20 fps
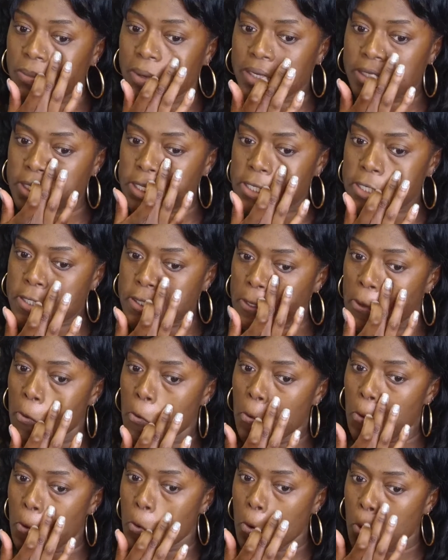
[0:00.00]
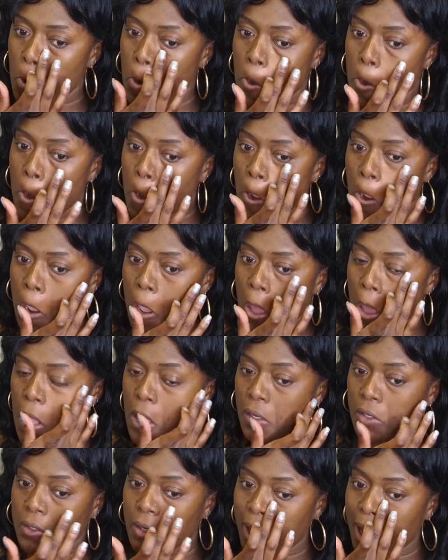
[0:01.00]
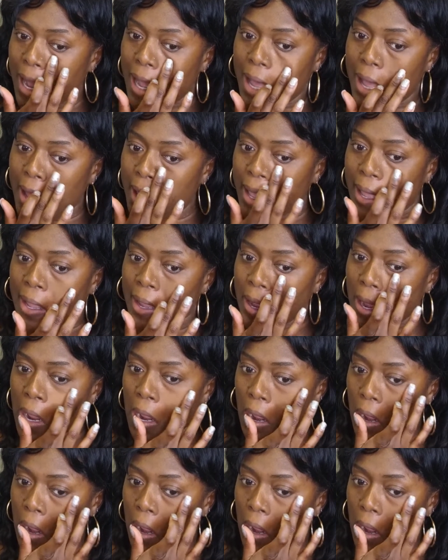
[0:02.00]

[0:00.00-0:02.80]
my T-zone, under eye,